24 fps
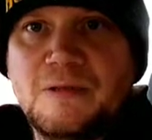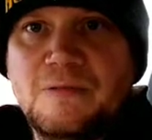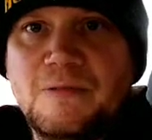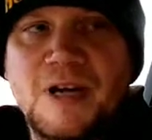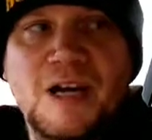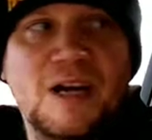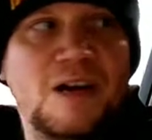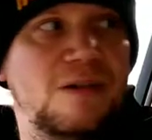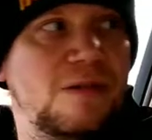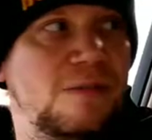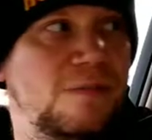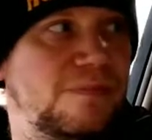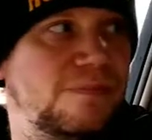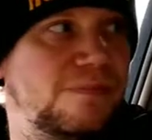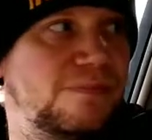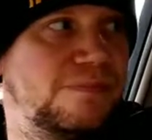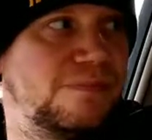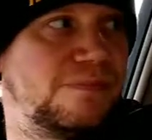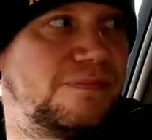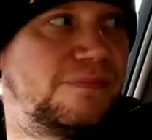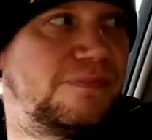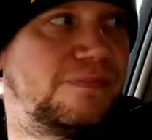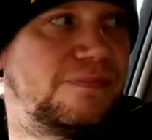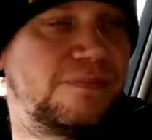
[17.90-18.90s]
Well,
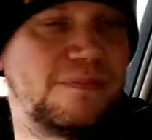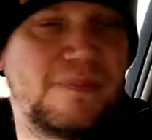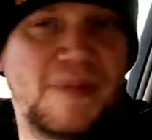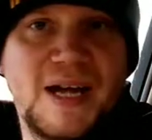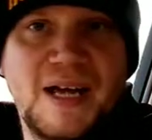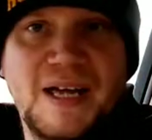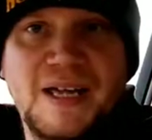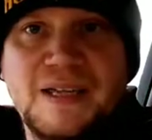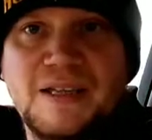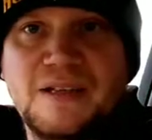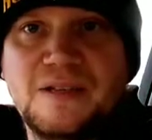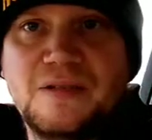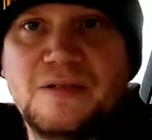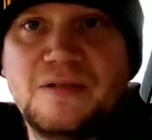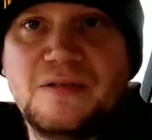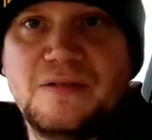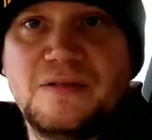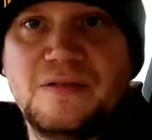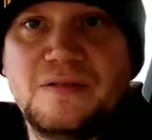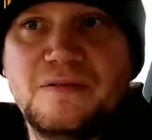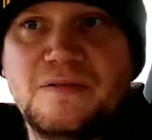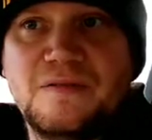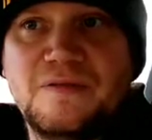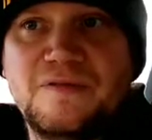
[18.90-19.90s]
my
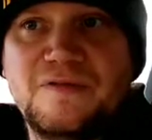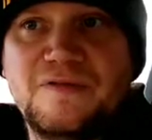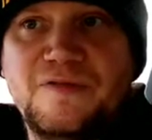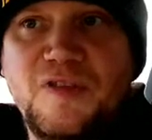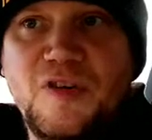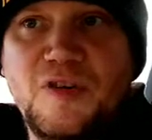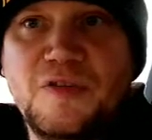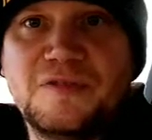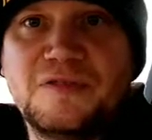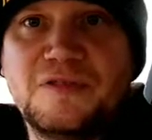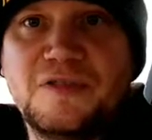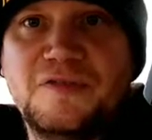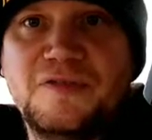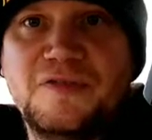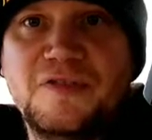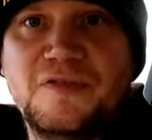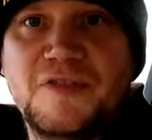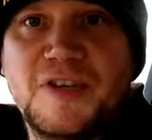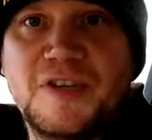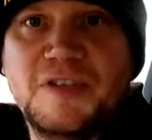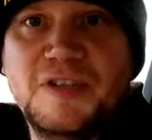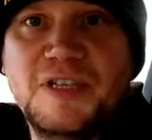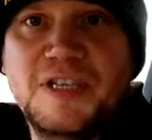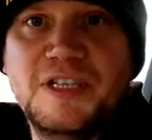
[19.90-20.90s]
thoughts of
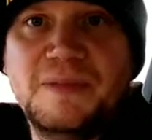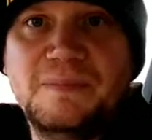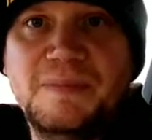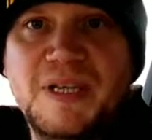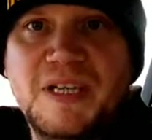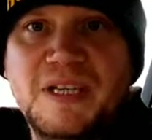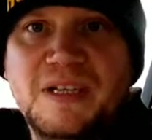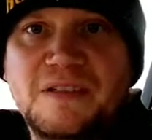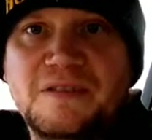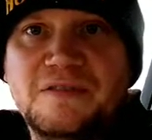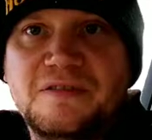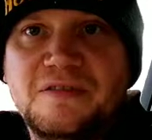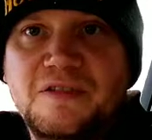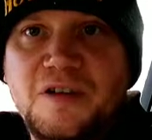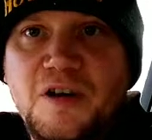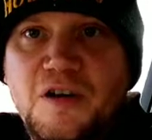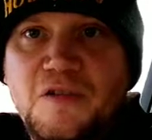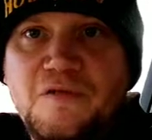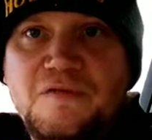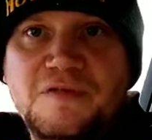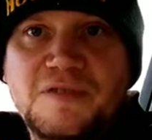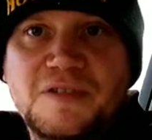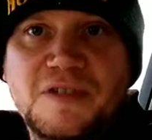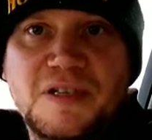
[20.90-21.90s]
the leak being
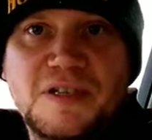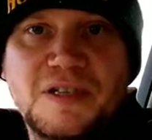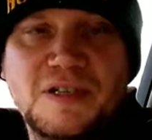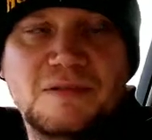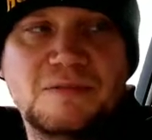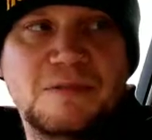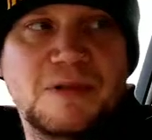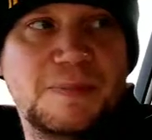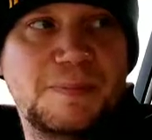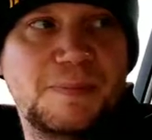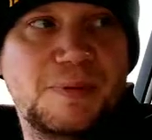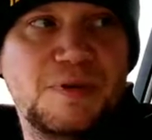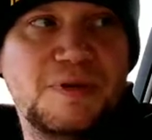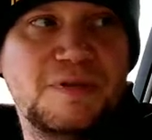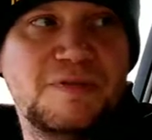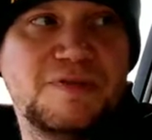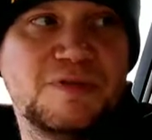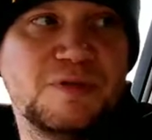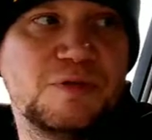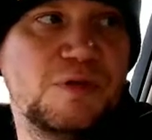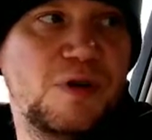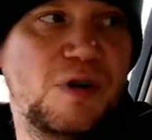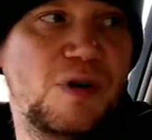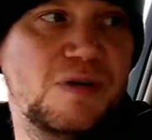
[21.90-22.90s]
solved were
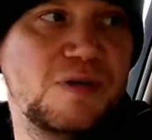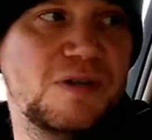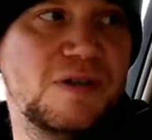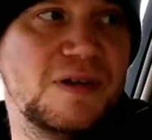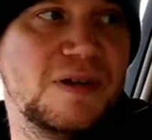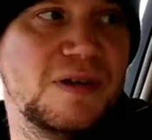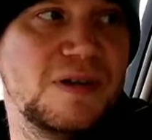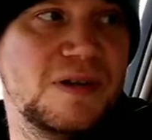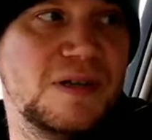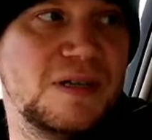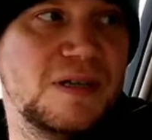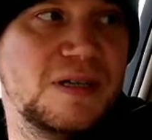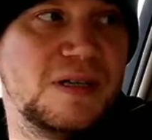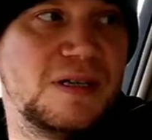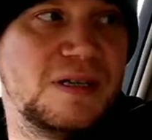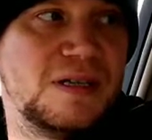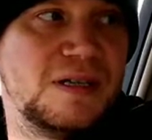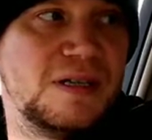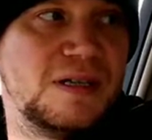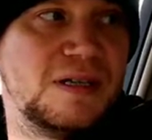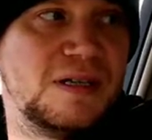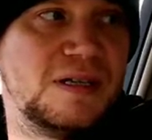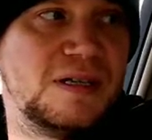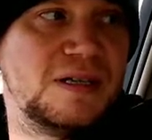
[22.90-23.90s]
proved wrong
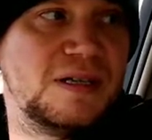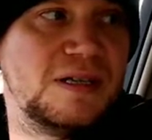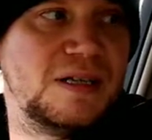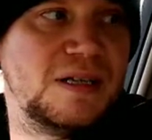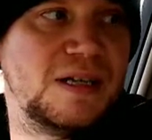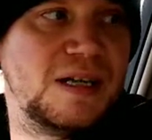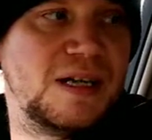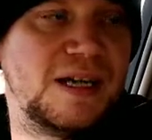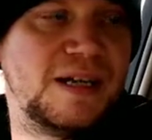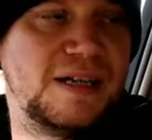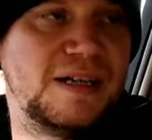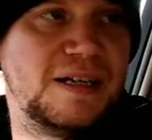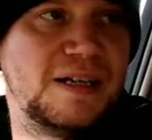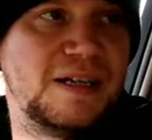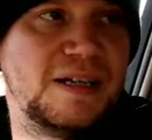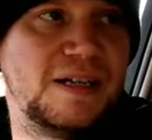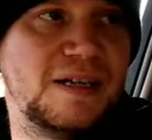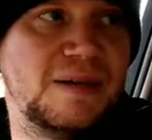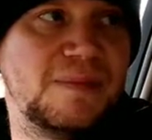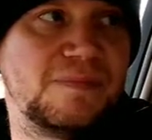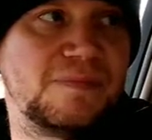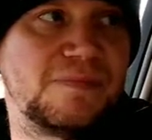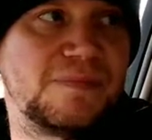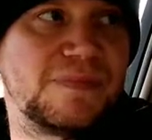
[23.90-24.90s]
in
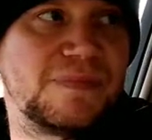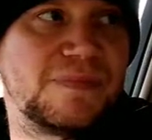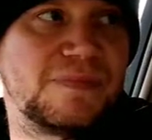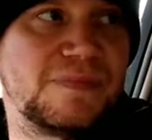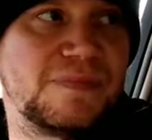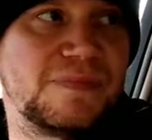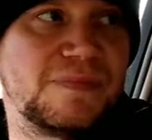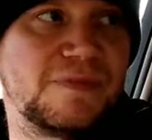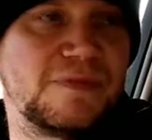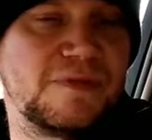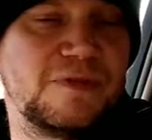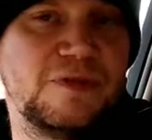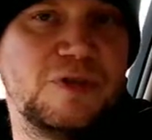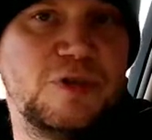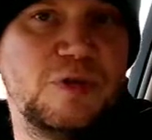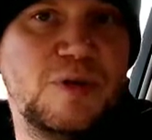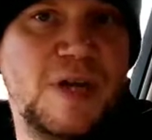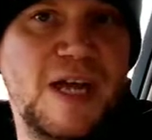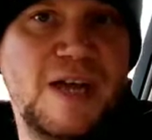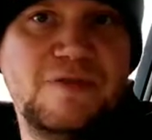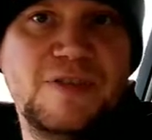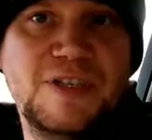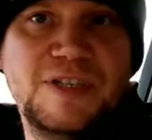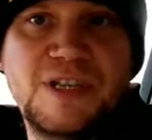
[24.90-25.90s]
a few
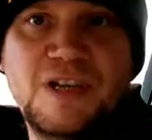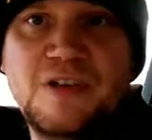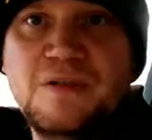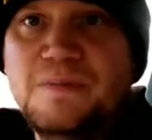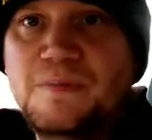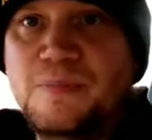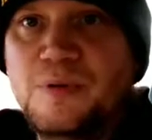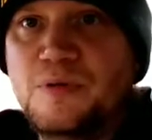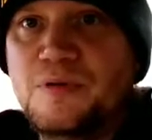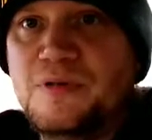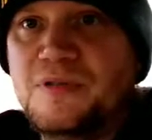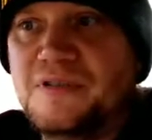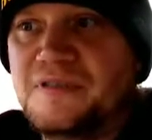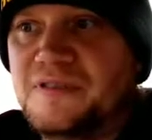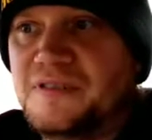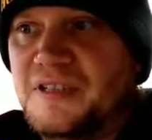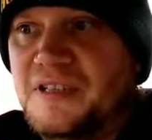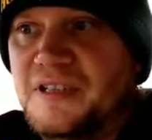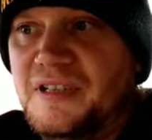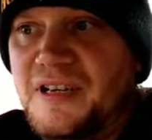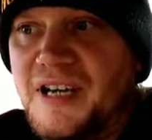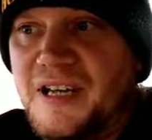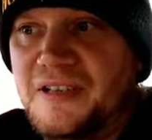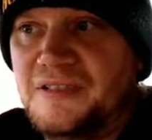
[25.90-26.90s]
heavy downpours
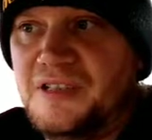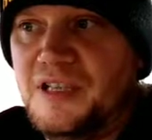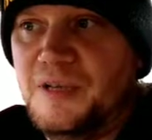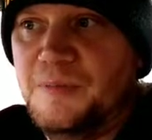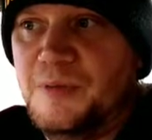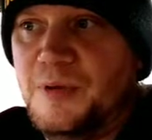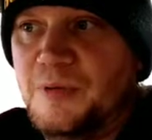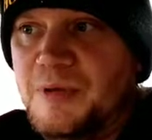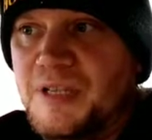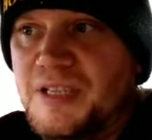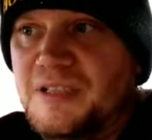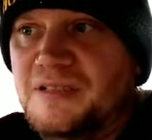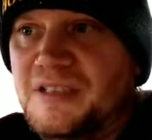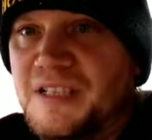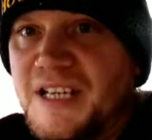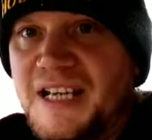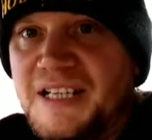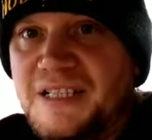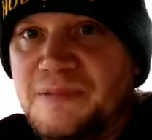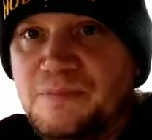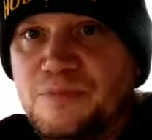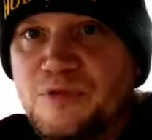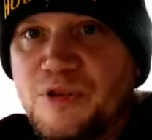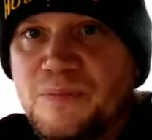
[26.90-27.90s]
in the last couple of weeks in
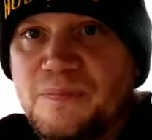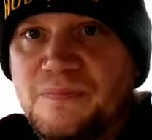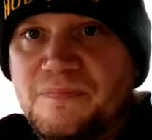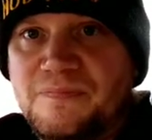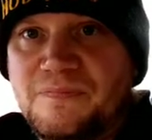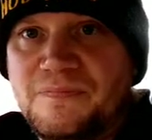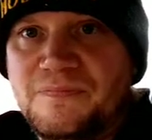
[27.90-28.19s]
Edinburgh.